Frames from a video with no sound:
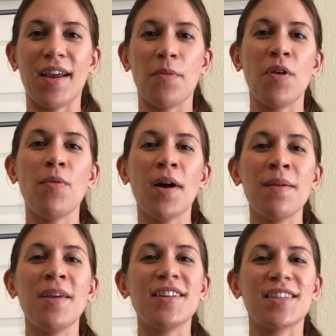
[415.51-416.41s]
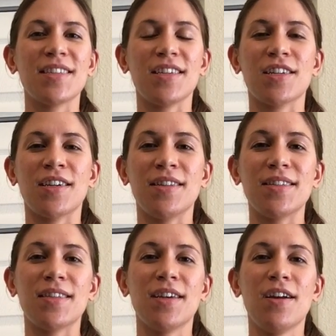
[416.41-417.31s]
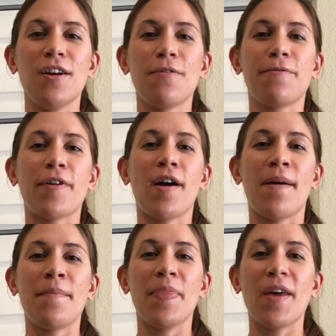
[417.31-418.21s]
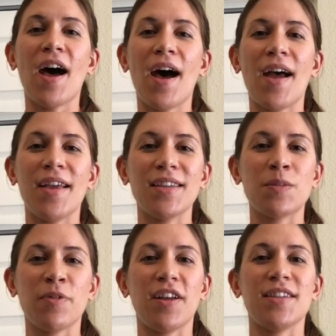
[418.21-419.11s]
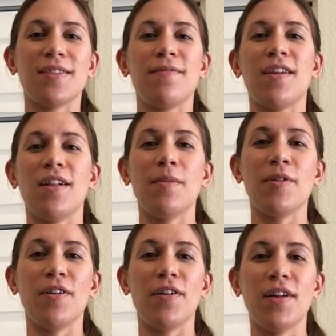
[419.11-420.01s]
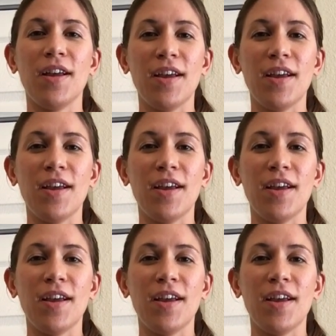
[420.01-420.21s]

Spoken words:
And we want to make decisions from the highest place available